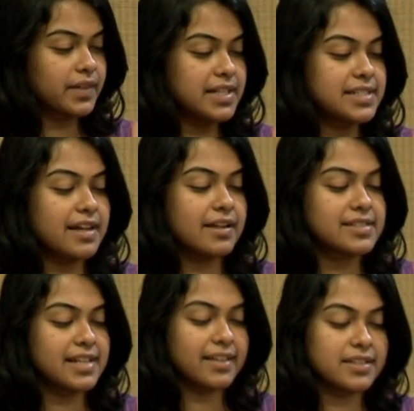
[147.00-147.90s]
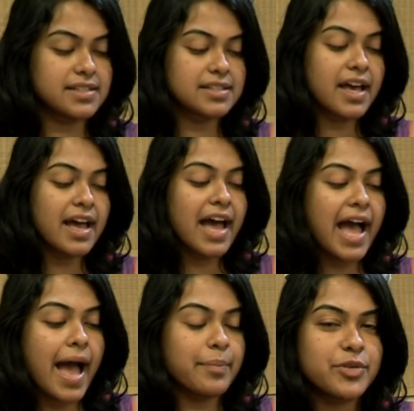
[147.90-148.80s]
It starts like this.
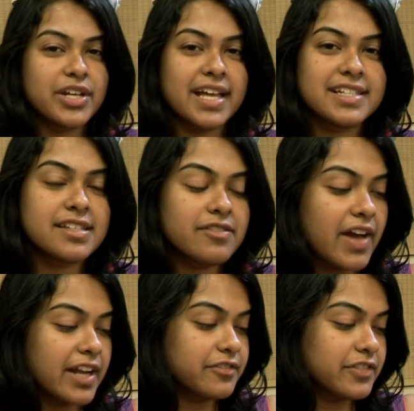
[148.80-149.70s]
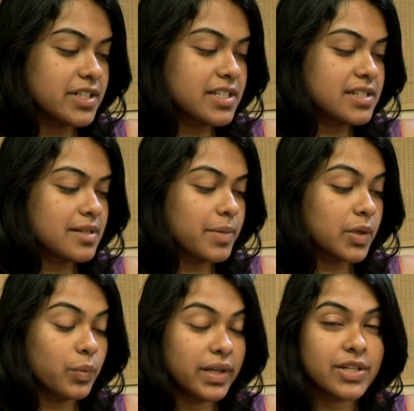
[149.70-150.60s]
Apprehensive at first,
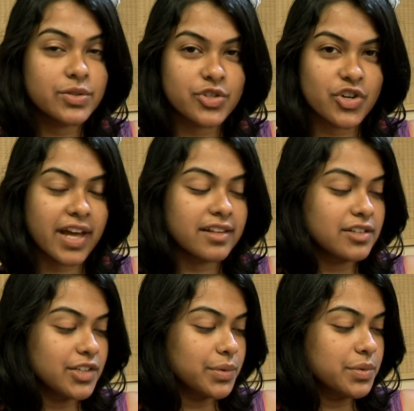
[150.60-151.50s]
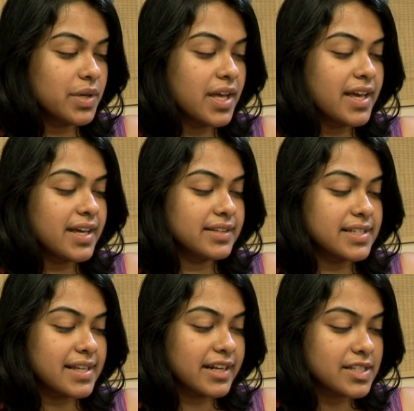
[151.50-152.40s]
but willing to try the new. The
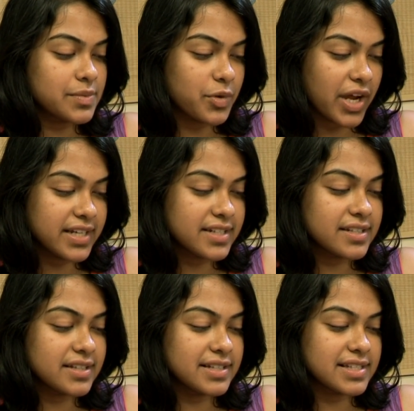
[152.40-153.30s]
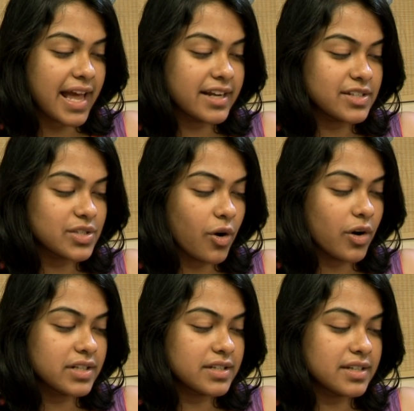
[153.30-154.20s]
sun is bright, the sand is
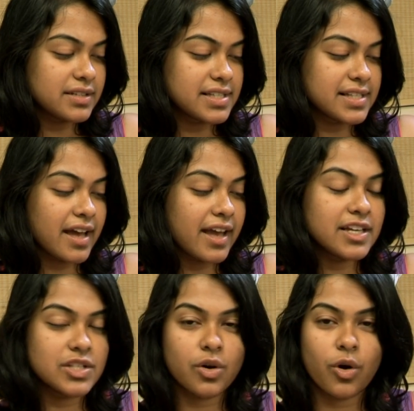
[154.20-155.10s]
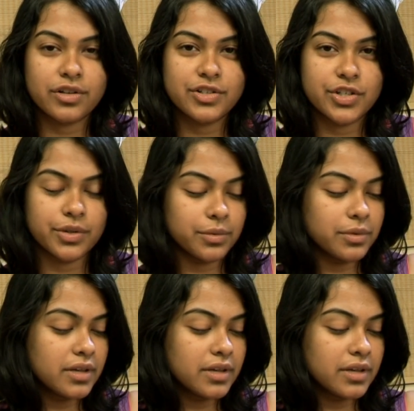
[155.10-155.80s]
hot, the sky is orange hue.